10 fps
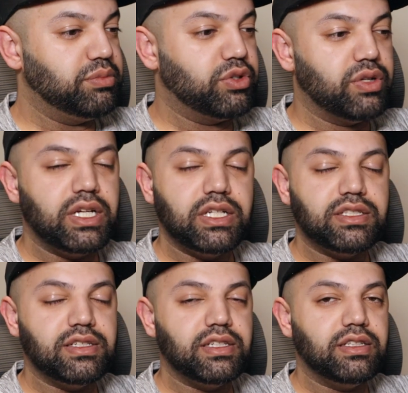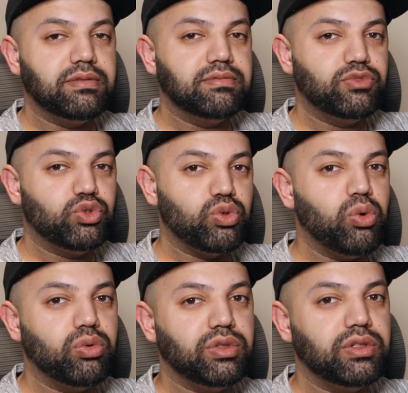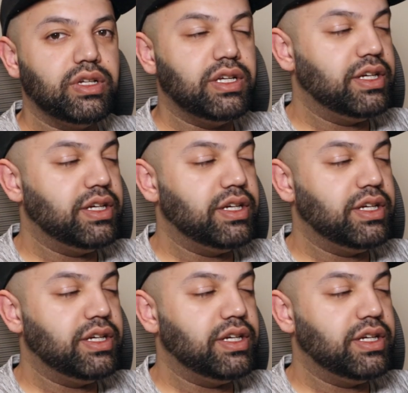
crazy drone